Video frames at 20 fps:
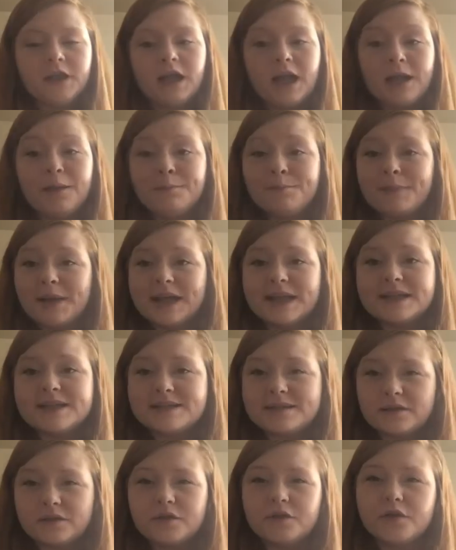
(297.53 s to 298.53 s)
I might
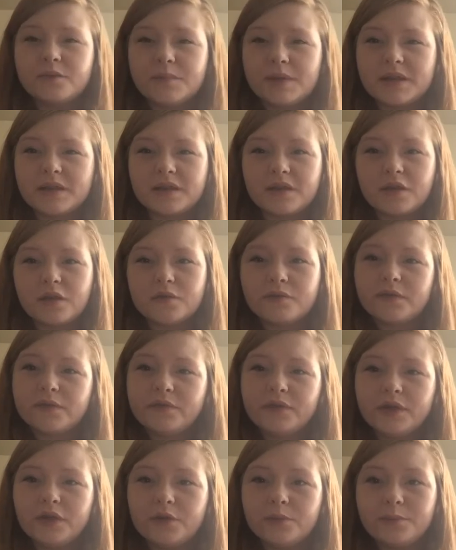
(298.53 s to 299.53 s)
still do a monthly
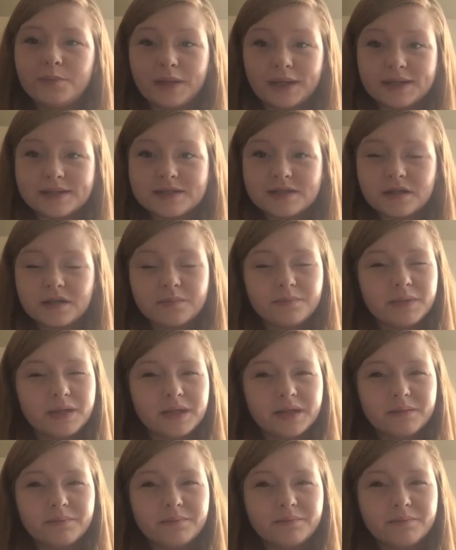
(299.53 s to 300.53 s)
overview based on
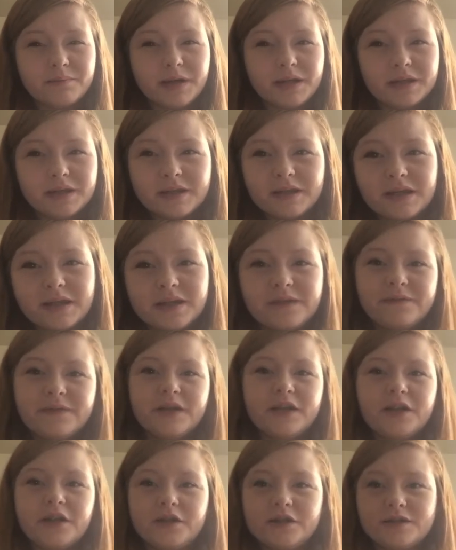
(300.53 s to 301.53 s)
my monthly
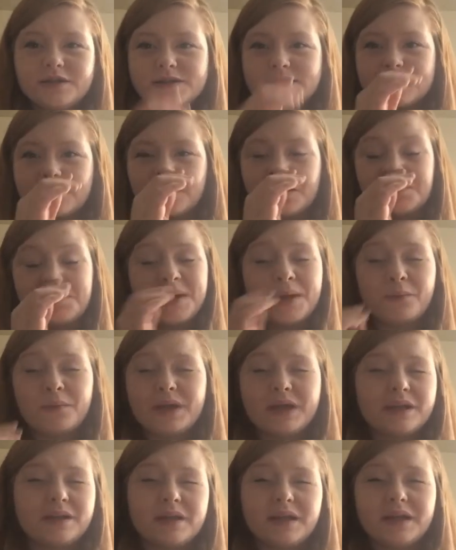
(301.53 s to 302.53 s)
figures or my
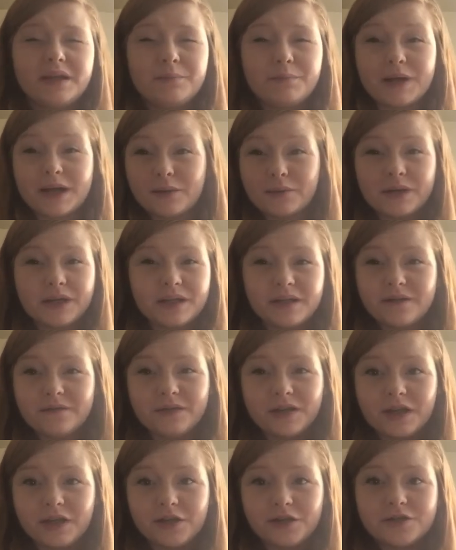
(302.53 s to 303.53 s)
weekly, bi-weekly
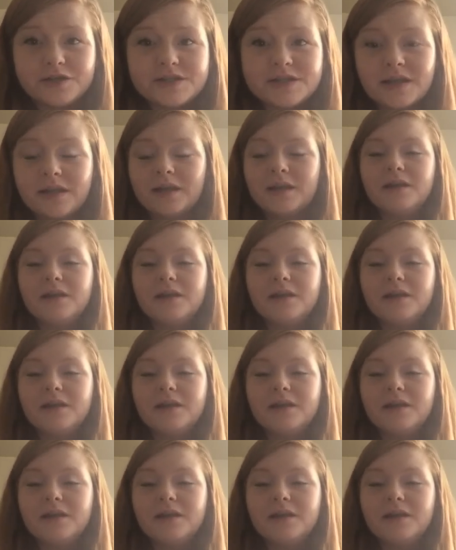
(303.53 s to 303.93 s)
figures,